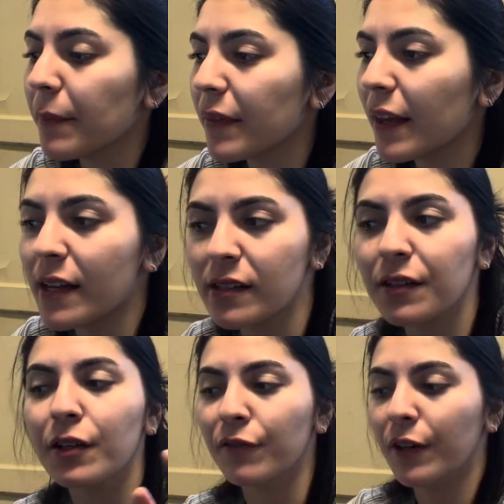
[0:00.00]
He has a
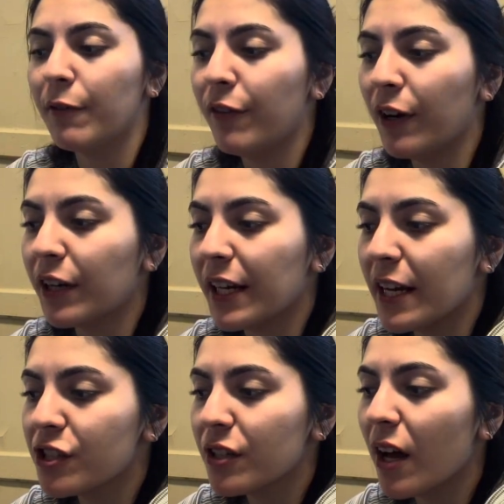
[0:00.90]
little bit of a
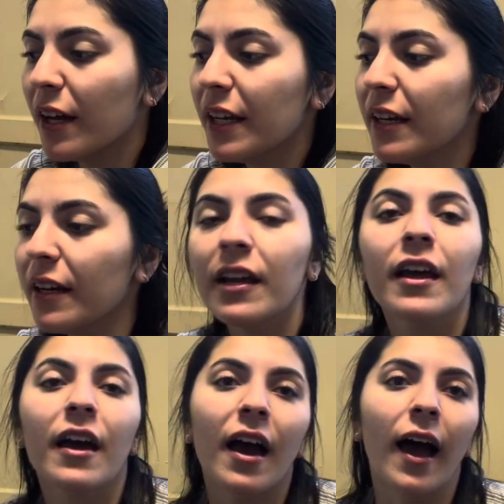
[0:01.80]
variation on it.
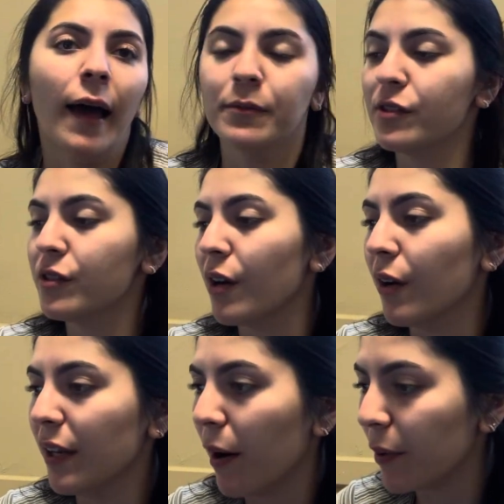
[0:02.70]
So
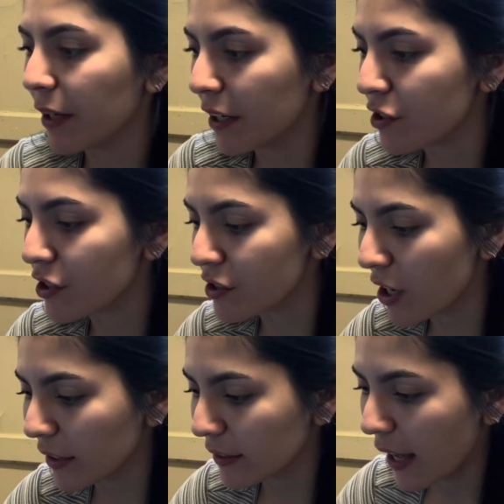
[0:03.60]
yeah, we can just
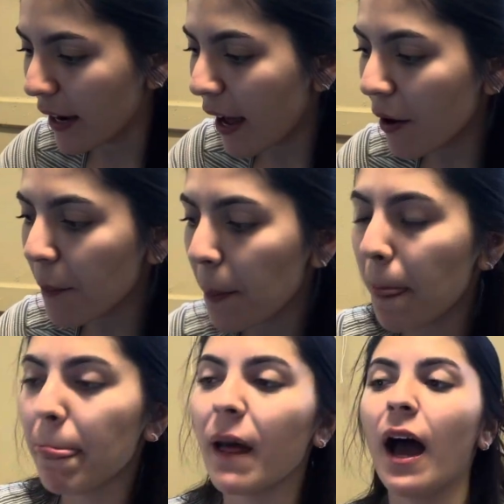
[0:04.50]
check that out.
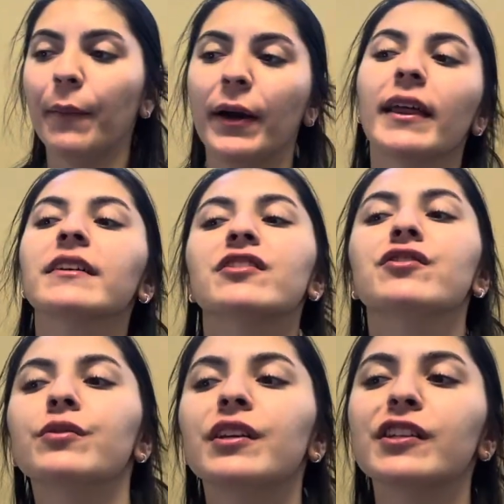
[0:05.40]
I like to
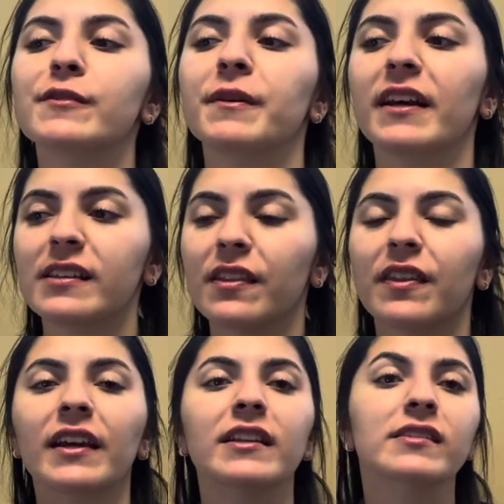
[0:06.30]
do this because I
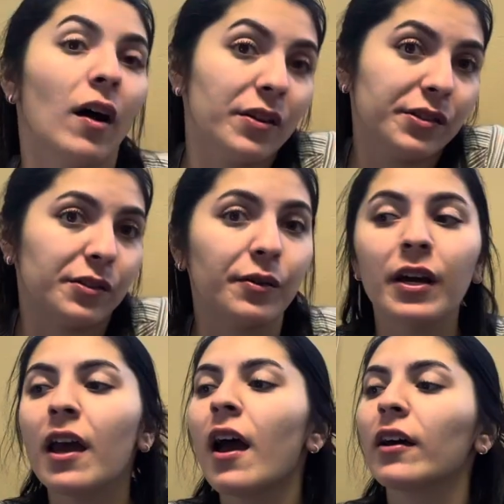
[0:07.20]
think it's also
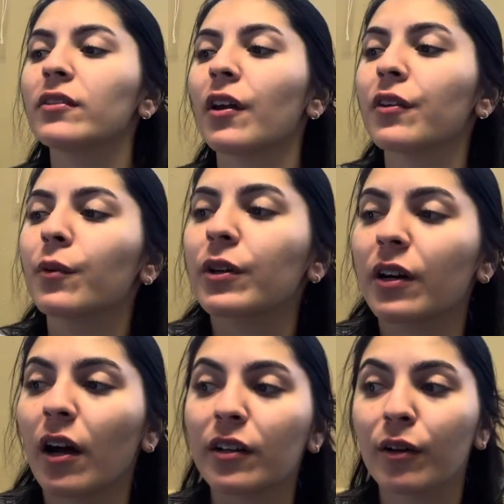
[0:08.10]
another work
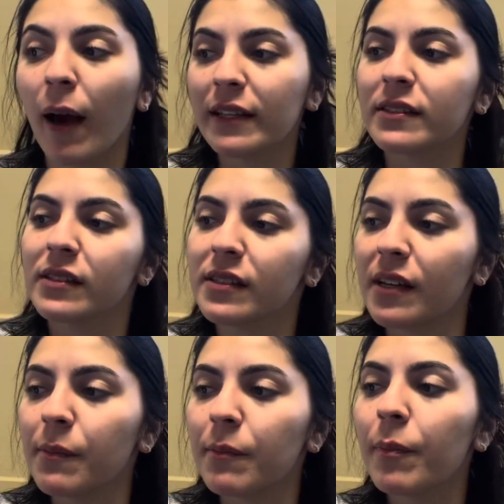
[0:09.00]
on
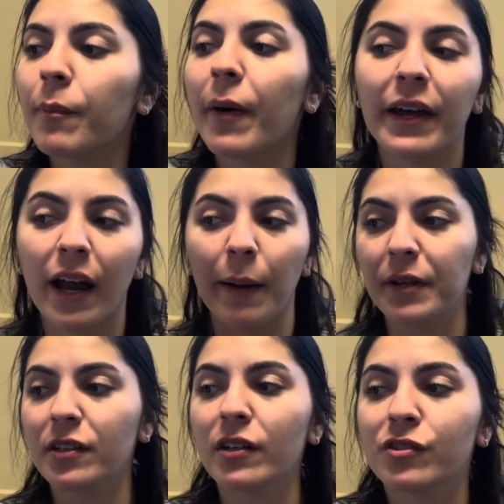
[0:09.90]
chromaticism, but
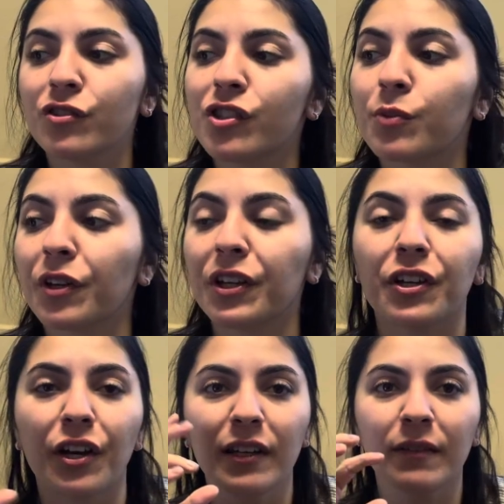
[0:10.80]
it's also just really
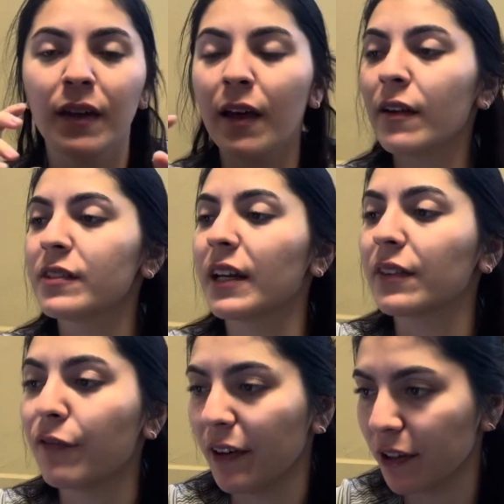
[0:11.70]
good to get
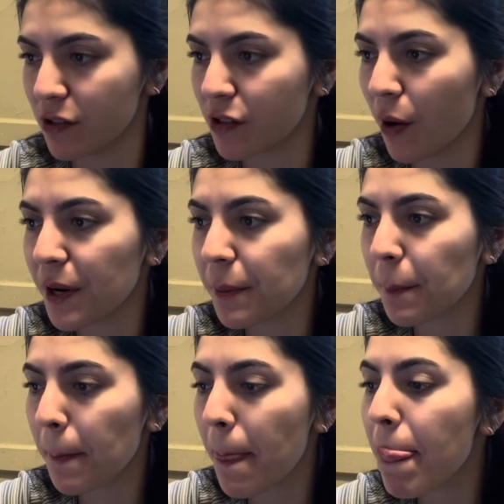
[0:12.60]
the fingers
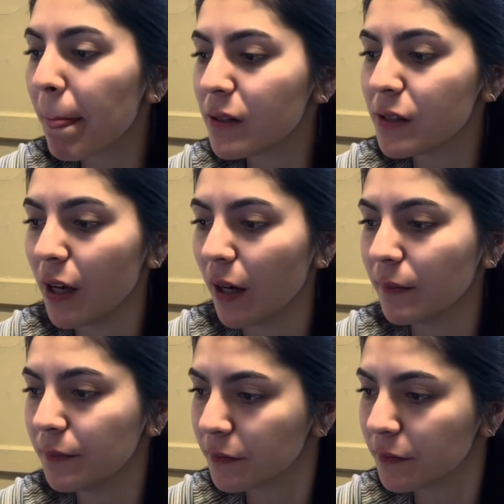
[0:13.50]
going. So